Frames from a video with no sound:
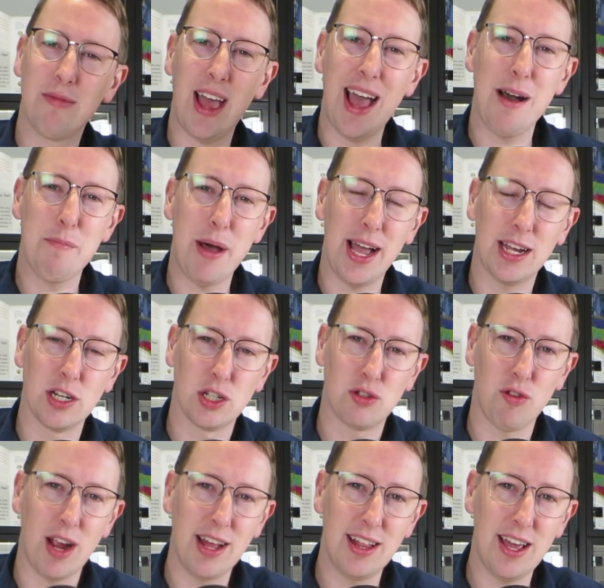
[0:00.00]
outback
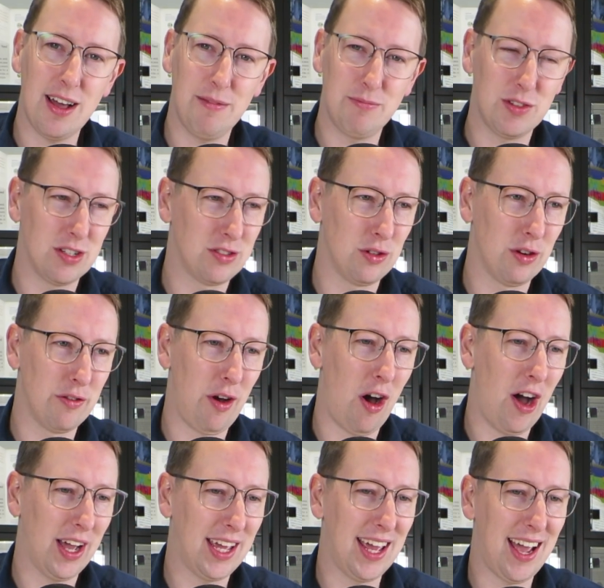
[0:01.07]
Australia. You're sort of
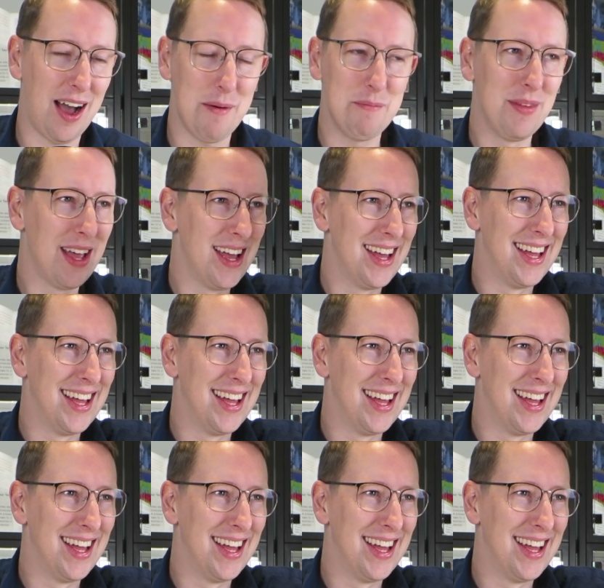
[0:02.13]
hiking up